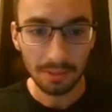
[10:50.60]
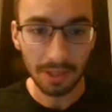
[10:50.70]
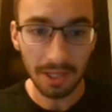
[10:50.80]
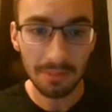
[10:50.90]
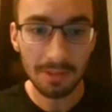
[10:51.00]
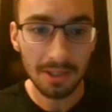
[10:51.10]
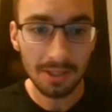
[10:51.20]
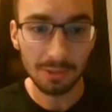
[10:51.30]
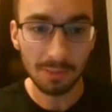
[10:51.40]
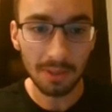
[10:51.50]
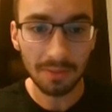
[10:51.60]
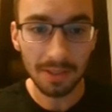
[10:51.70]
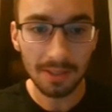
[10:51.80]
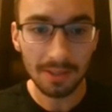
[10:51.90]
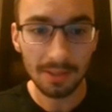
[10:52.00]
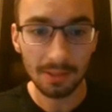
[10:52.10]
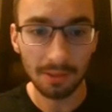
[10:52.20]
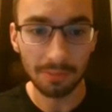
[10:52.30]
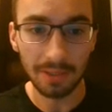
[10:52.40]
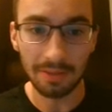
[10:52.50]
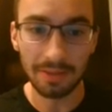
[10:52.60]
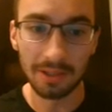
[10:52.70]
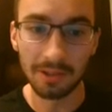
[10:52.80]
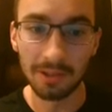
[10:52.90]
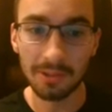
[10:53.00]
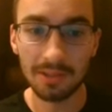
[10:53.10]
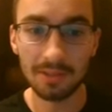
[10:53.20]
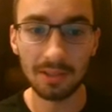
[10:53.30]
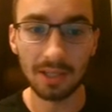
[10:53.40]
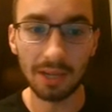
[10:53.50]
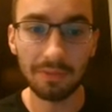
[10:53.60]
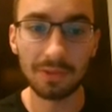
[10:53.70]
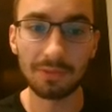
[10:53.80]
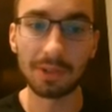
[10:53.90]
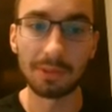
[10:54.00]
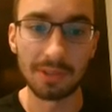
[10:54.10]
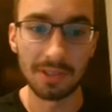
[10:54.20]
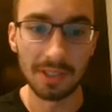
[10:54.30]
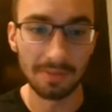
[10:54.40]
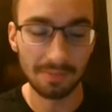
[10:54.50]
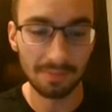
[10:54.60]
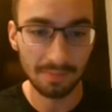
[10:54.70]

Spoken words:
Lambda is wavelength. Hopefully you have that in your notes. F is frequency.